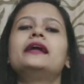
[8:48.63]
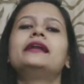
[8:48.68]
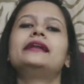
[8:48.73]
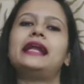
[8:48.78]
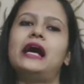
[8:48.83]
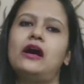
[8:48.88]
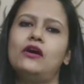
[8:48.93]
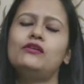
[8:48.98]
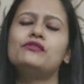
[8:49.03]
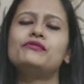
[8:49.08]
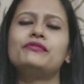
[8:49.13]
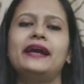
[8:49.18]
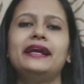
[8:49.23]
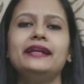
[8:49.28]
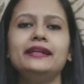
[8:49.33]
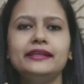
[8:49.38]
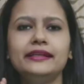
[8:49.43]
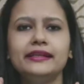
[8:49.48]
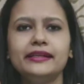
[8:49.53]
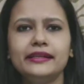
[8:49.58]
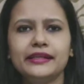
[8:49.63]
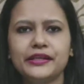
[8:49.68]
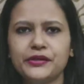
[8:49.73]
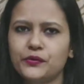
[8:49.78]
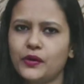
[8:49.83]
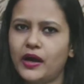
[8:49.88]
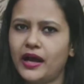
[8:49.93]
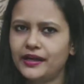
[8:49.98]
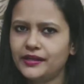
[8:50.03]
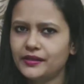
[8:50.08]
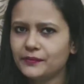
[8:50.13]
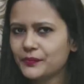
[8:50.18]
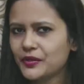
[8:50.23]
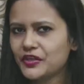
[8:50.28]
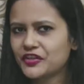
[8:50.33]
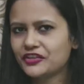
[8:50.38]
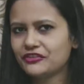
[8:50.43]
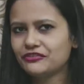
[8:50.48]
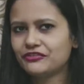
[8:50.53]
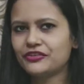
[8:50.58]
Now, when you are appearing